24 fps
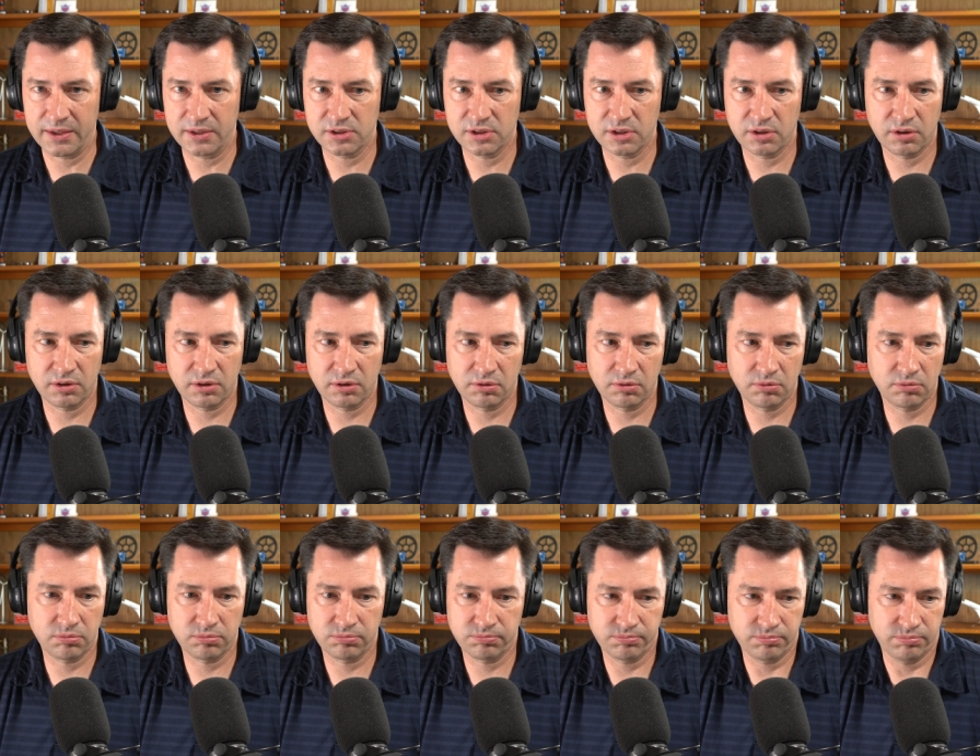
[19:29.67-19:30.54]

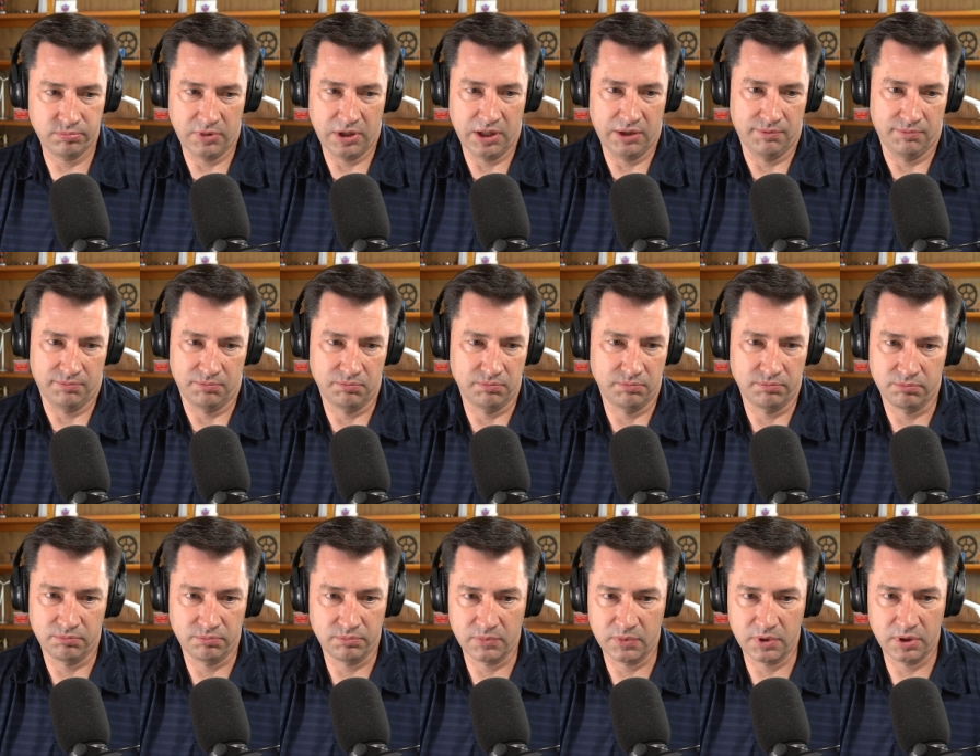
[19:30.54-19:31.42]
So
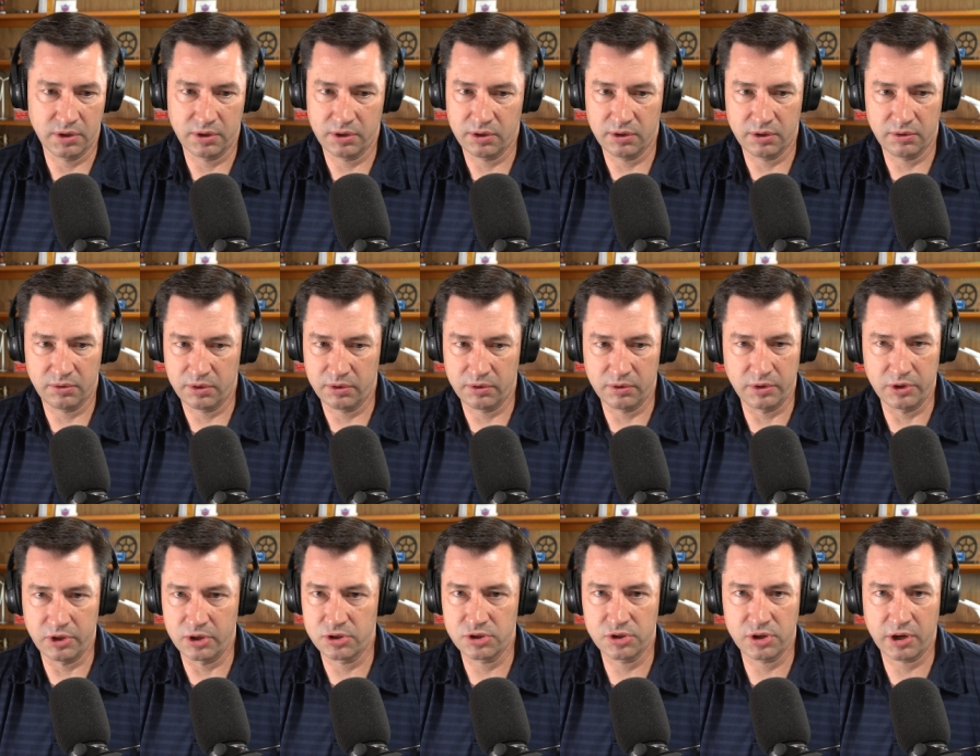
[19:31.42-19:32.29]

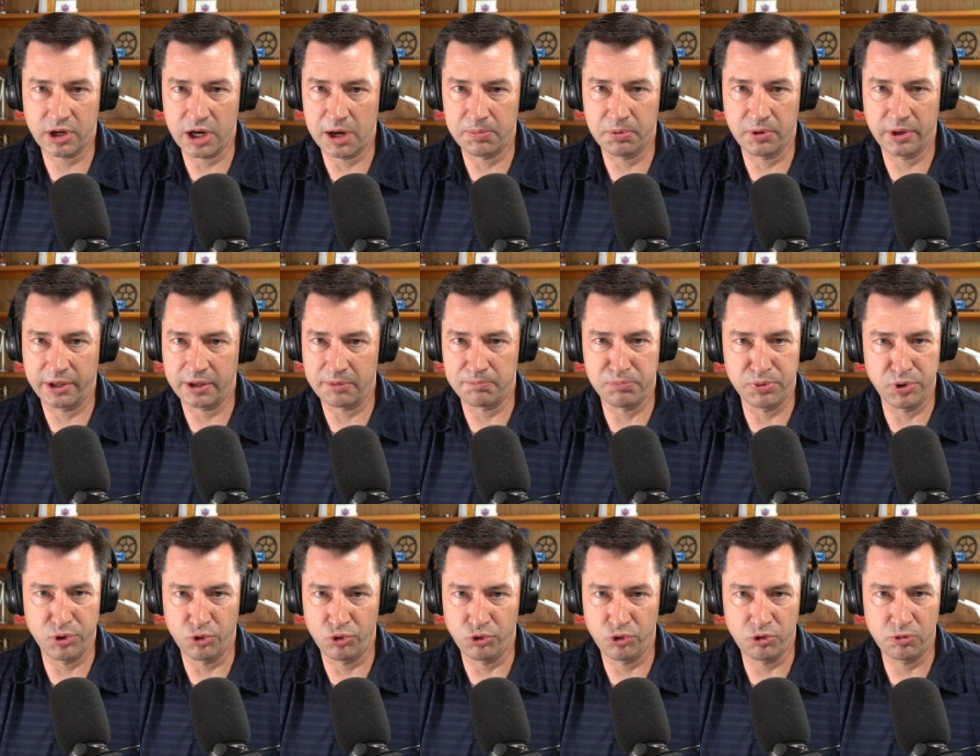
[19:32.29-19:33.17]
there's a couple like
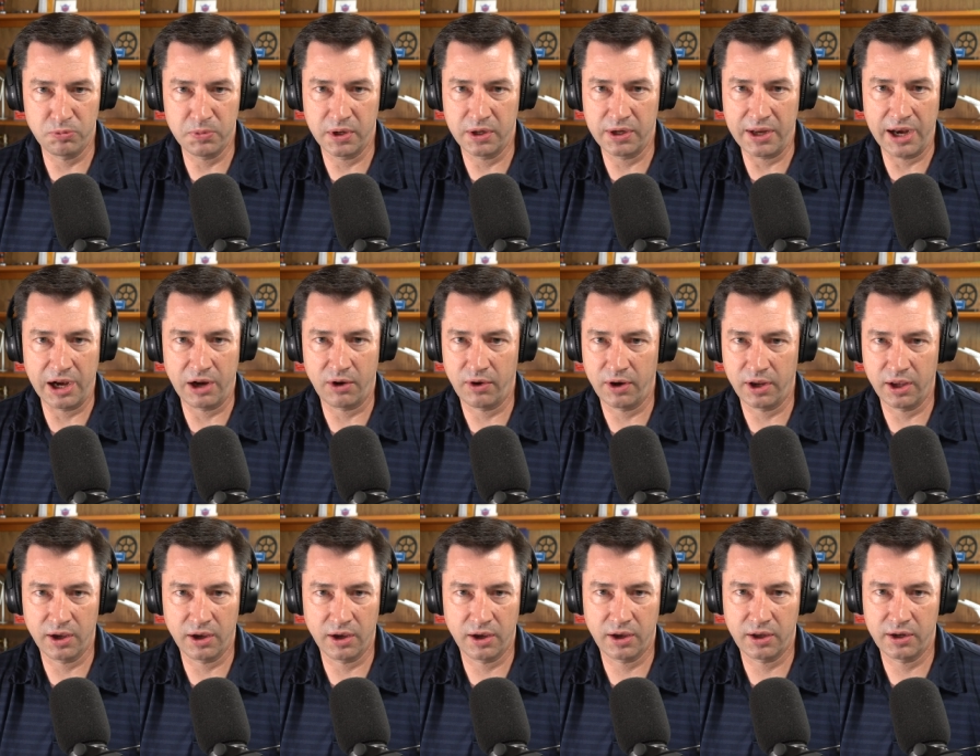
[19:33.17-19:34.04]
Boom and
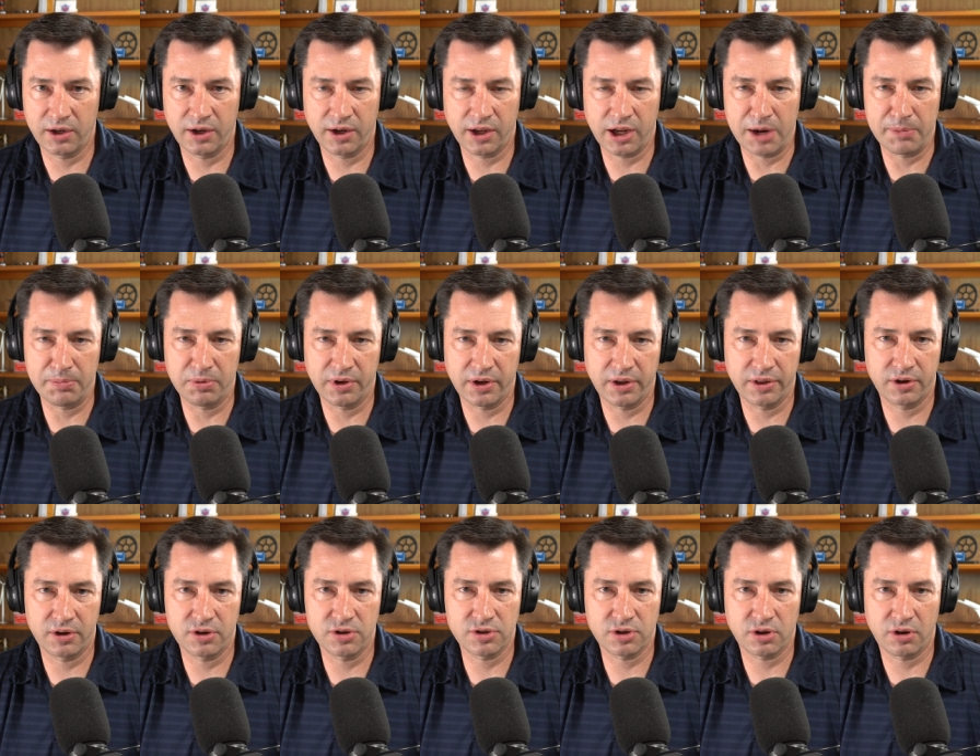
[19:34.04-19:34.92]
Aerion and a couple
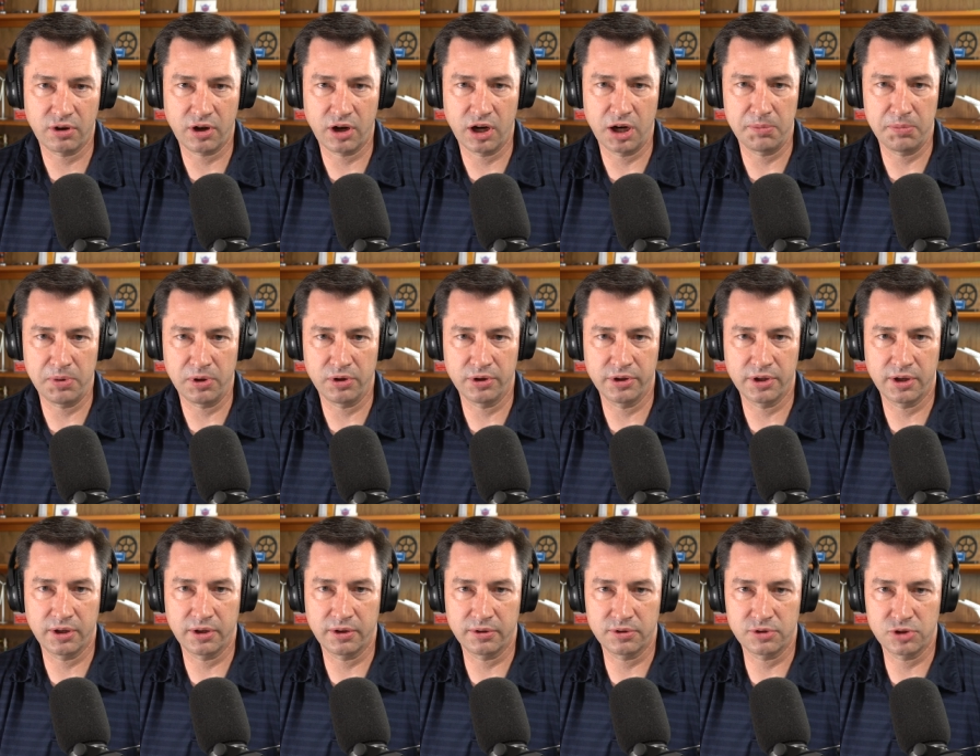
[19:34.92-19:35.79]
others are going to build
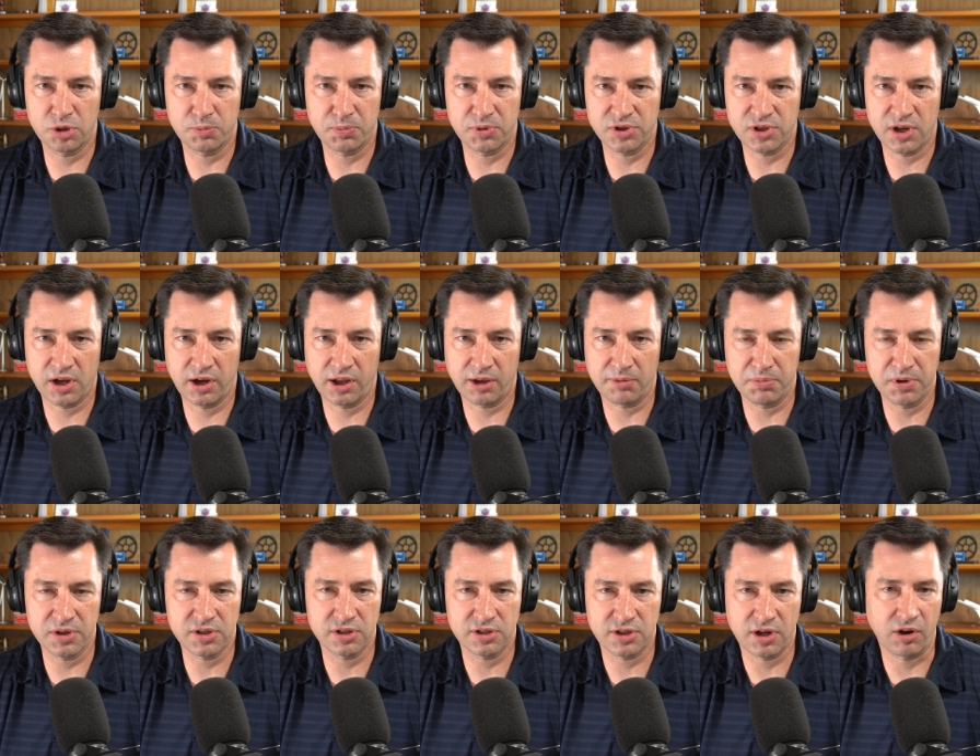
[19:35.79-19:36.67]
a supersonic
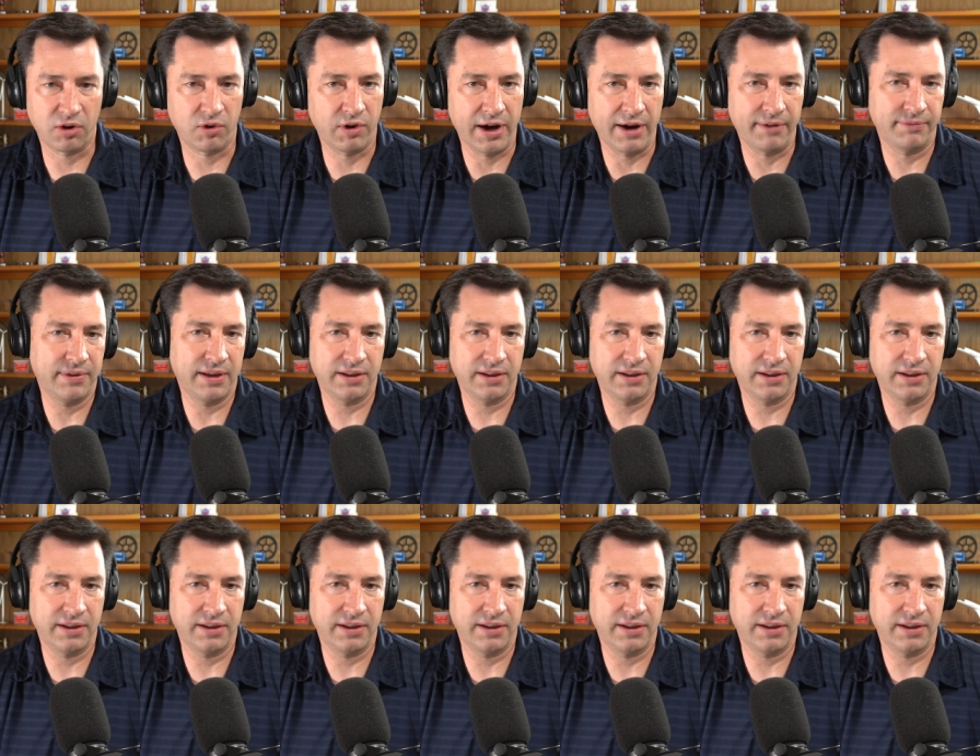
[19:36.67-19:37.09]
business aircraft.